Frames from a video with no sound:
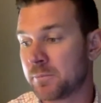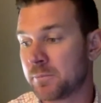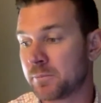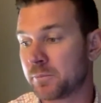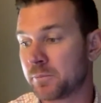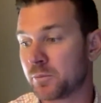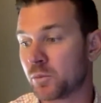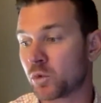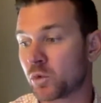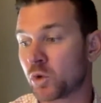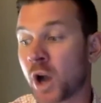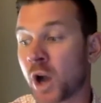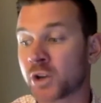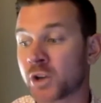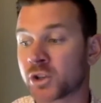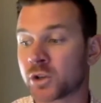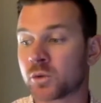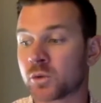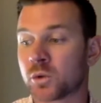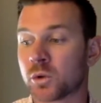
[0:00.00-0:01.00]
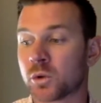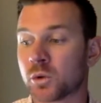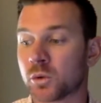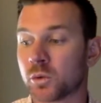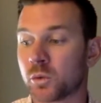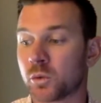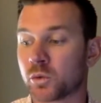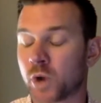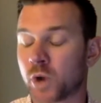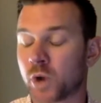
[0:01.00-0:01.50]

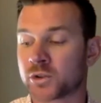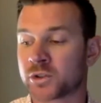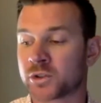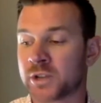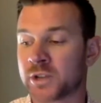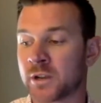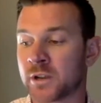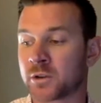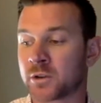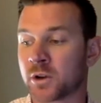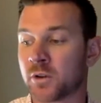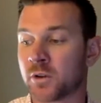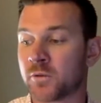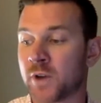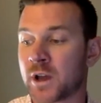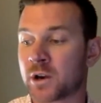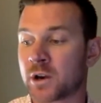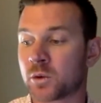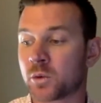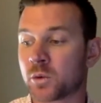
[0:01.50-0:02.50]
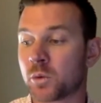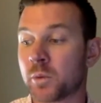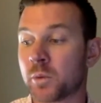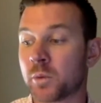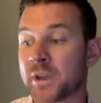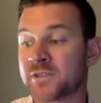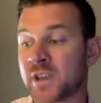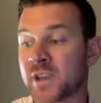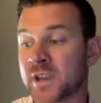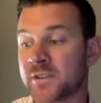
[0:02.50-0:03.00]
Roger Taylor, co-founder, will
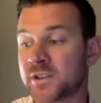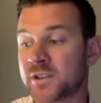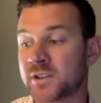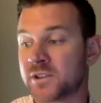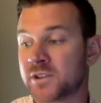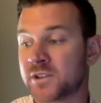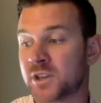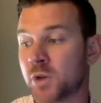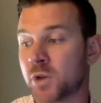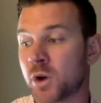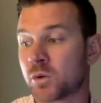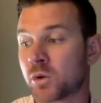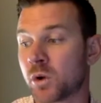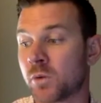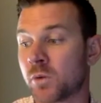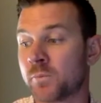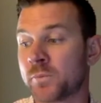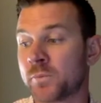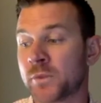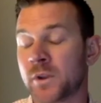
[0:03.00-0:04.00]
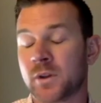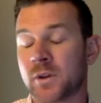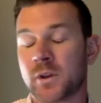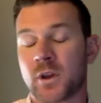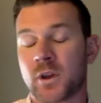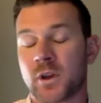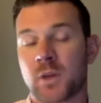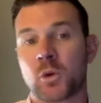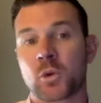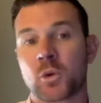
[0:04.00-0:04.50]
maintain the CMO role,
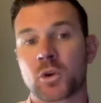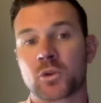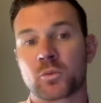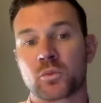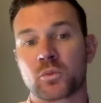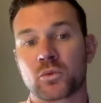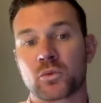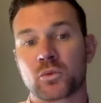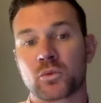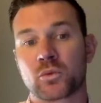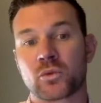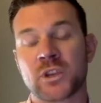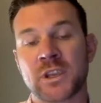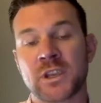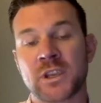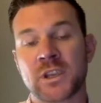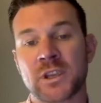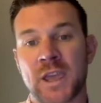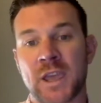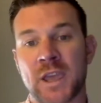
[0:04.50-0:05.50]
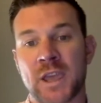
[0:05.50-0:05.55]
but we're bringing